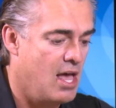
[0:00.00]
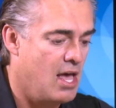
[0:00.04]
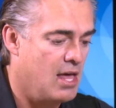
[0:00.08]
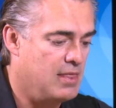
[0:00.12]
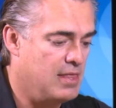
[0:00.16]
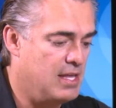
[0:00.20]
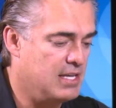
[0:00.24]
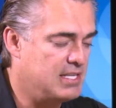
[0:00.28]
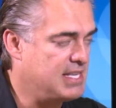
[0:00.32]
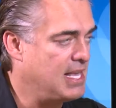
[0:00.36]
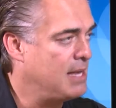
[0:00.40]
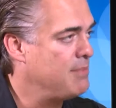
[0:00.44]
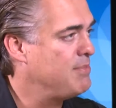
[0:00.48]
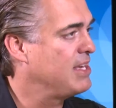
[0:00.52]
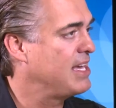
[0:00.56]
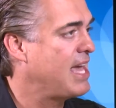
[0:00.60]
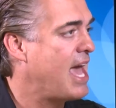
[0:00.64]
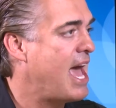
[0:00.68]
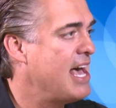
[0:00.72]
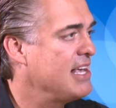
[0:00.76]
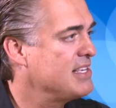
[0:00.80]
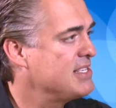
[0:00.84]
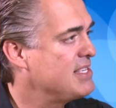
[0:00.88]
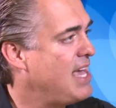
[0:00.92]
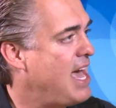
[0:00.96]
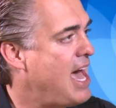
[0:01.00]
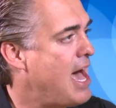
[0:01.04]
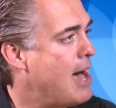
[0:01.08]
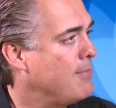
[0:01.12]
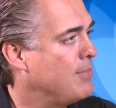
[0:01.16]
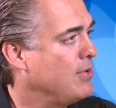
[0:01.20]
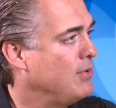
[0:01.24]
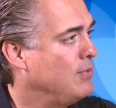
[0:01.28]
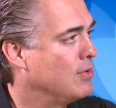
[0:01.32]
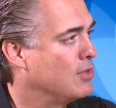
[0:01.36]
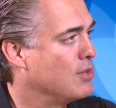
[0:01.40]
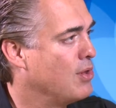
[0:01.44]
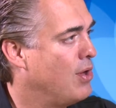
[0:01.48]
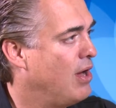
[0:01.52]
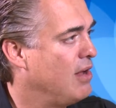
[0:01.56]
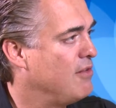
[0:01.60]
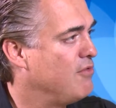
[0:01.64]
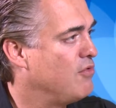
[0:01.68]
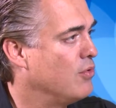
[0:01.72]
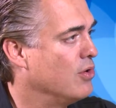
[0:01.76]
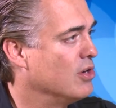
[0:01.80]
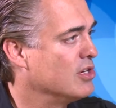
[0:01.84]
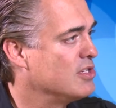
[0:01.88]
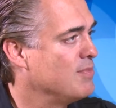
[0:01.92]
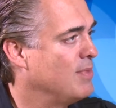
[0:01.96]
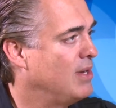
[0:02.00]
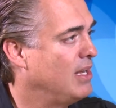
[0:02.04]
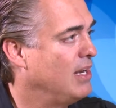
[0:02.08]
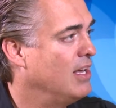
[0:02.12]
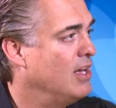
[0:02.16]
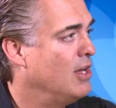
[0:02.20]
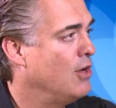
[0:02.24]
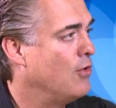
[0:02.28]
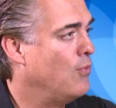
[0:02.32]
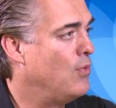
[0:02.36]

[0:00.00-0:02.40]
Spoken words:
The same thing has to happen with law enforcement.